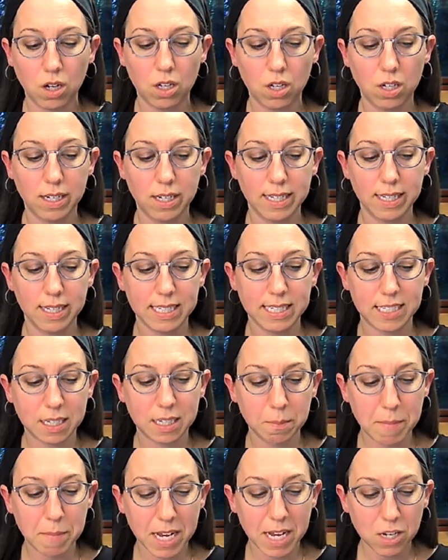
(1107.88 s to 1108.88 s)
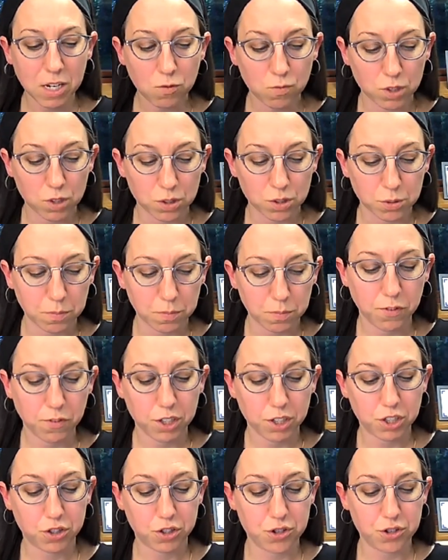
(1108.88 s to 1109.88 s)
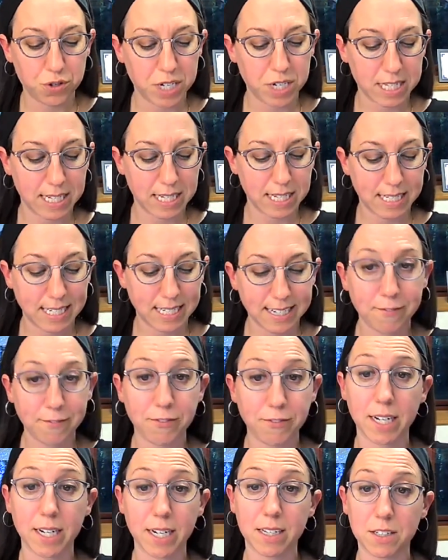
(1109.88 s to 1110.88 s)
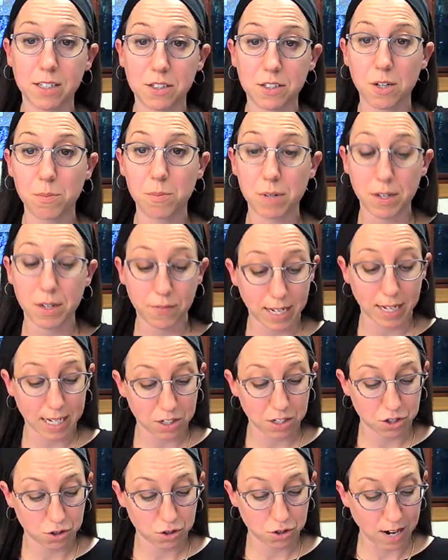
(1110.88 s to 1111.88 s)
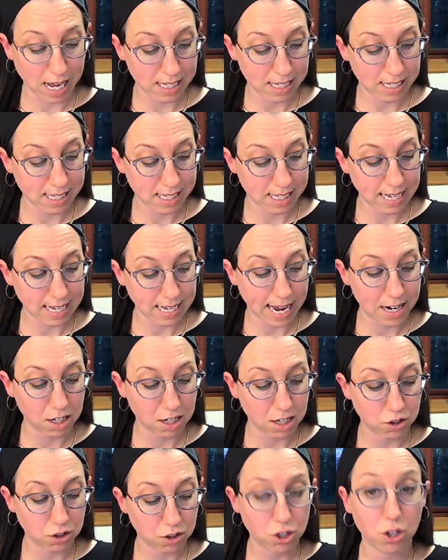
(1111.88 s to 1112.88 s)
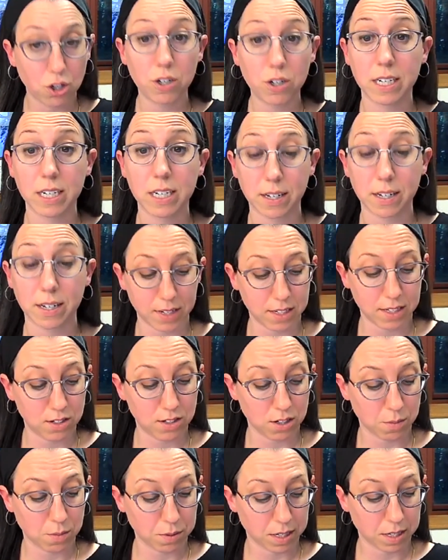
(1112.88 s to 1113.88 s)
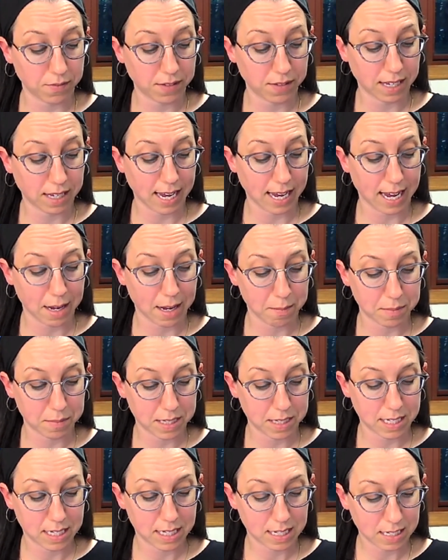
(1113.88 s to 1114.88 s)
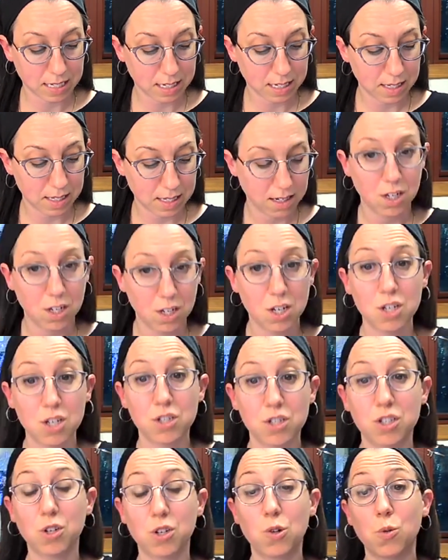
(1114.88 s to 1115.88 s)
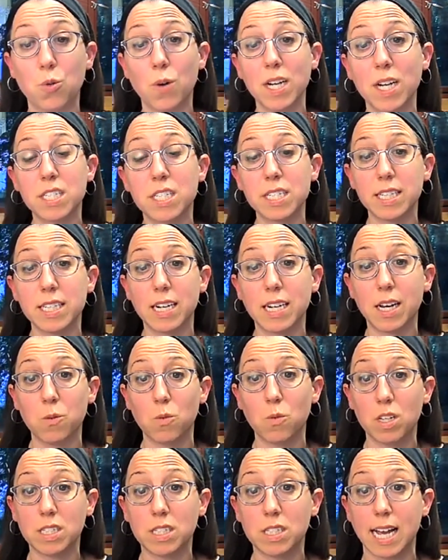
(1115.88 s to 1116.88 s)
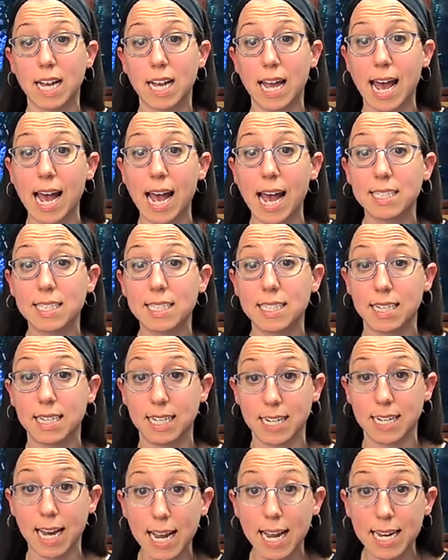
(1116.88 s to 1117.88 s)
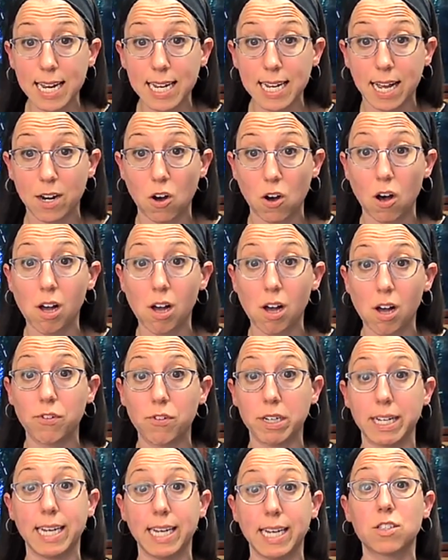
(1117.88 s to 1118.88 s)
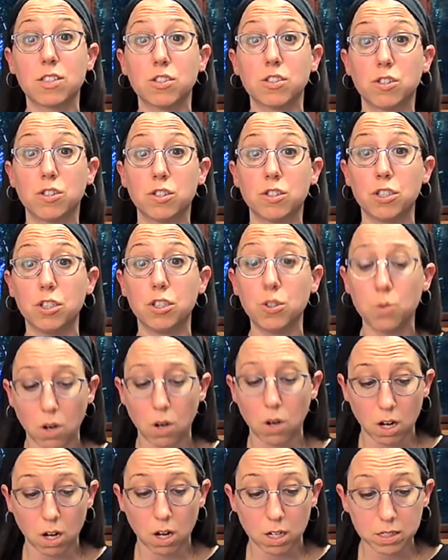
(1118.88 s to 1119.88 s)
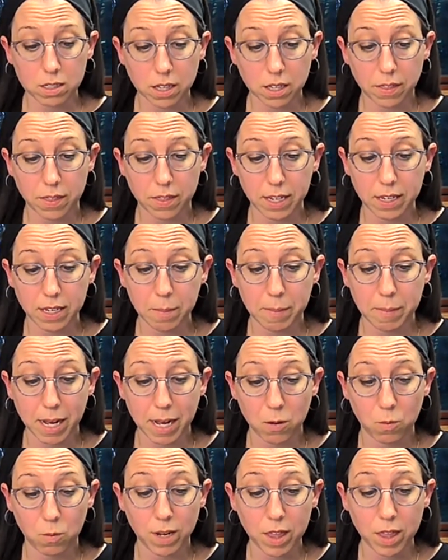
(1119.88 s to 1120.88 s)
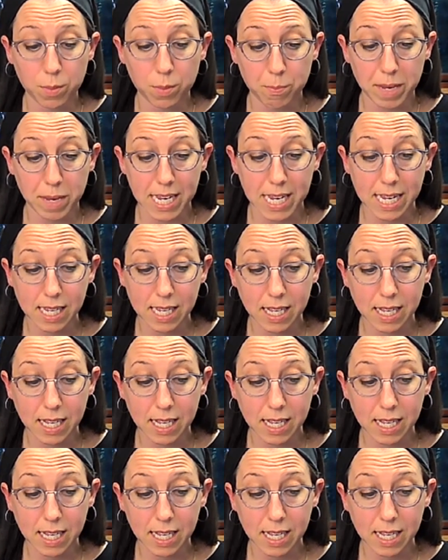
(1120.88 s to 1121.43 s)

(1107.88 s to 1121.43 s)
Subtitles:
need to make room for students' different interpretive interests and alternative interpretive games. So the question that I want to ask tonight and offer an answer to you all to think about with me